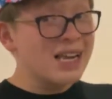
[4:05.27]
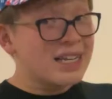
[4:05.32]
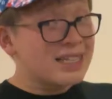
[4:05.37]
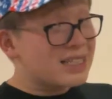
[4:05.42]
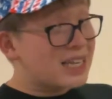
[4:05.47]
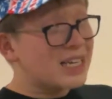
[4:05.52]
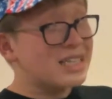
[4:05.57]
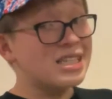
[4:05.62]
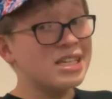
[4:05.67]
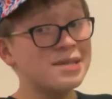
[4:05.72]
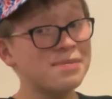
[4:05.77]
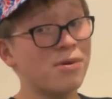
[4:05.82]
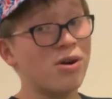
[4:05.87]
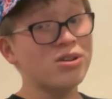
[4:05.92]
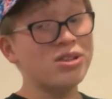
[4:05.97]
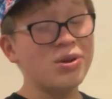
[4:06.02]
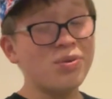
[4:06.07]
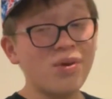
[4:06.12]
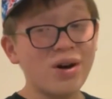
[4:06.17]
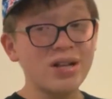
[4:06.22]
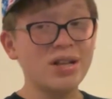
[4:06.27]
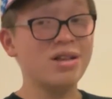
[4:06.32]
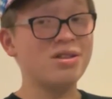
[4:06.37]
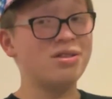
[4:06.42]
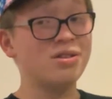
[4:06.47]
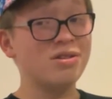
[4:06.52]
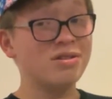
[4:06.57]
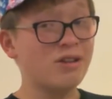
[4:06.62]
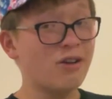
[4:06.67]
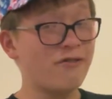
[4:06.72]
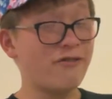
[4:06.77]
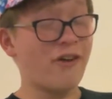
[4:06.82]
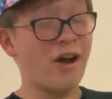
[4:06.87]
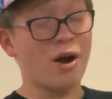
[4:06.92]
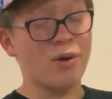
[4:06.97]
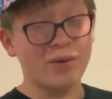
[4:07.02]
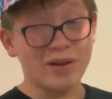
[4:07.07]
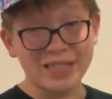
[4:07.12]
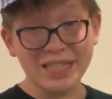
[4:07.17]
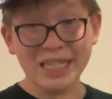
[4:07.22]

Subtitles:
They just mostly want to do the fireworks,